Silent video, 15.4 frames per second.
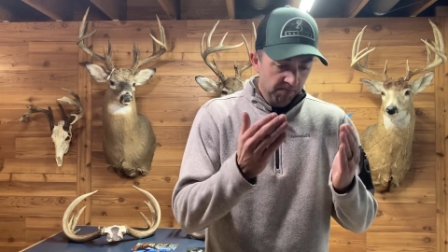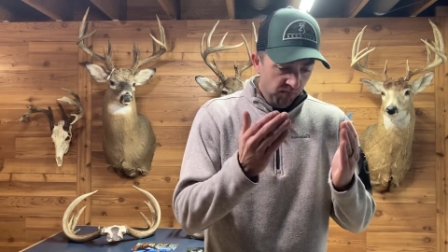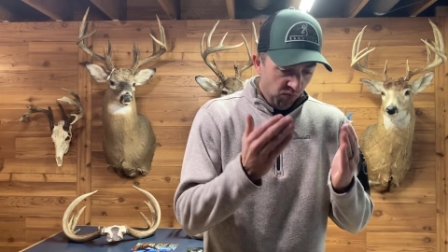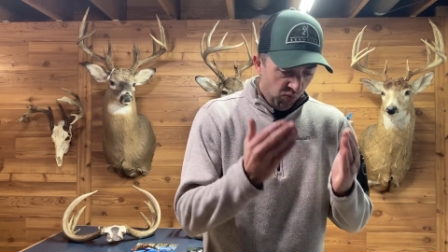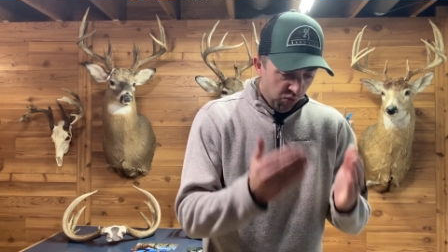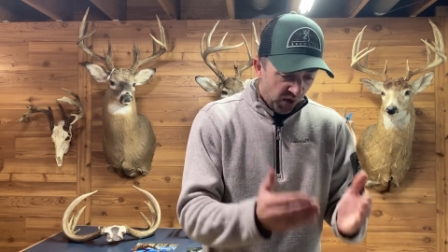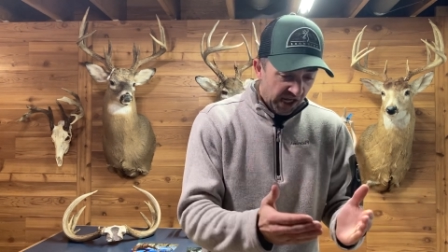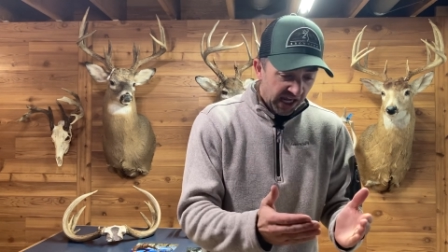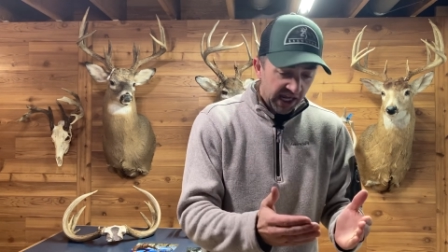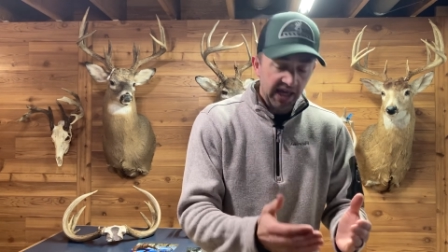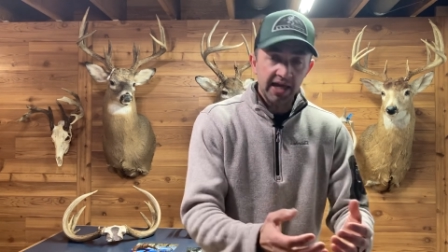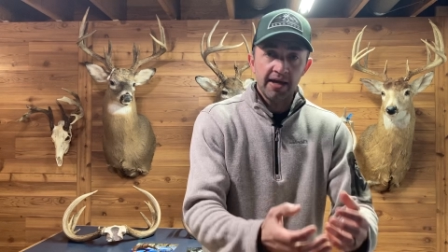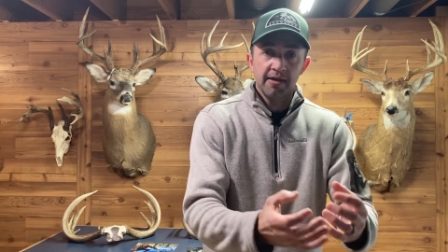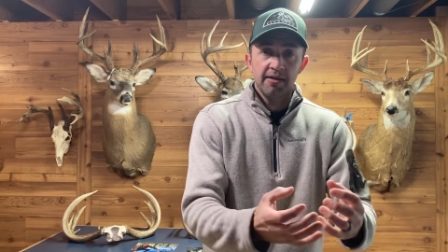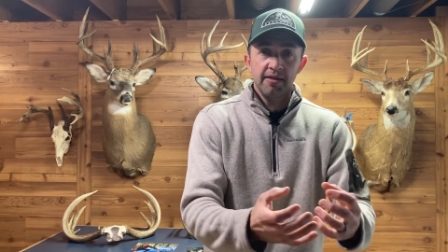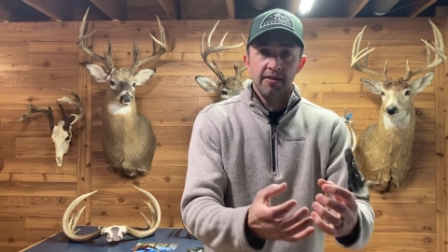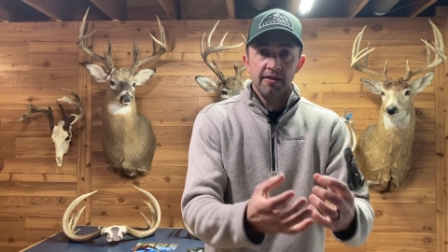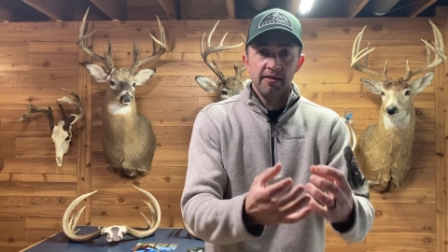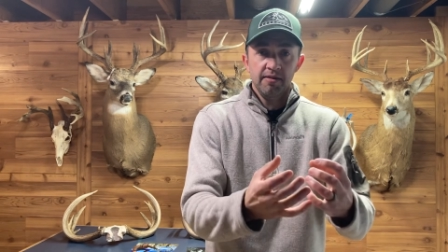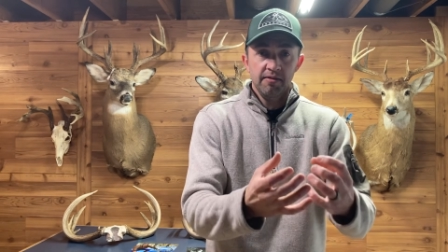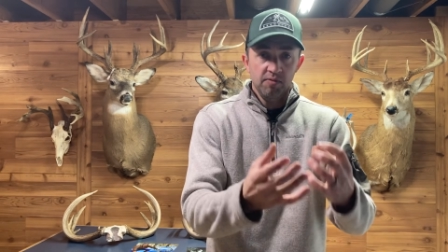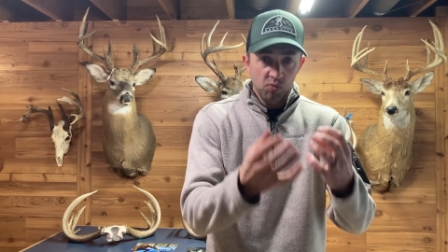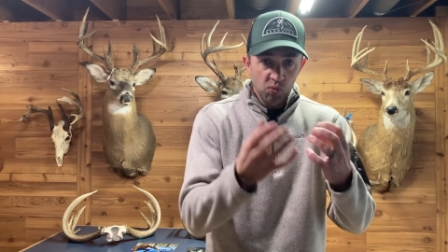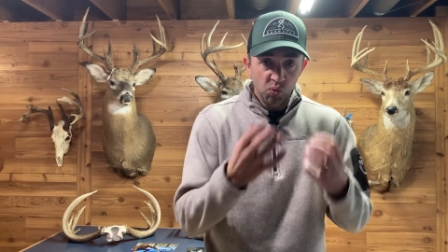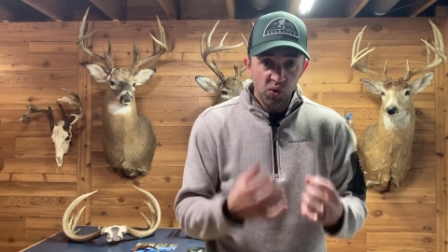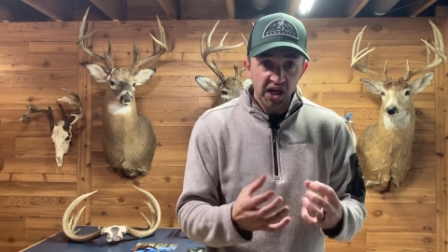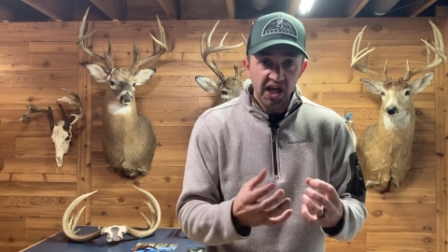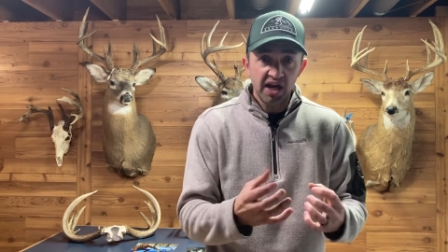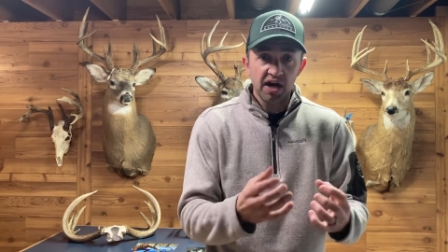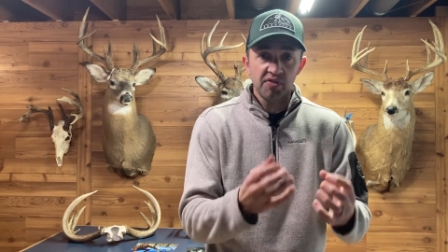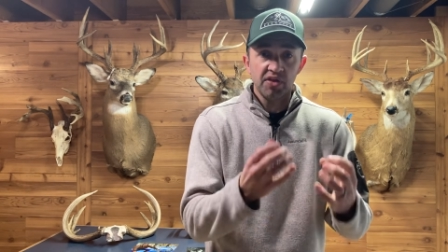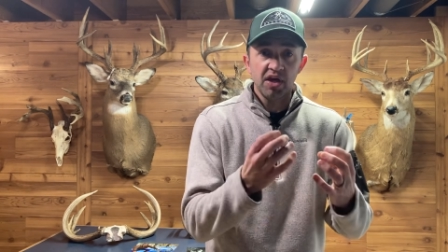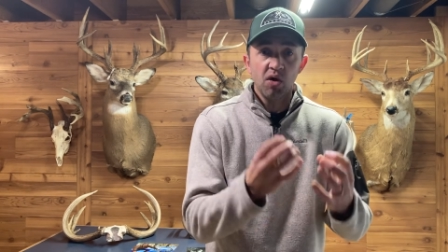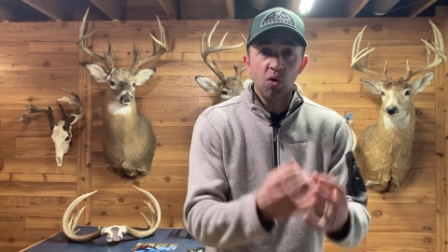we are the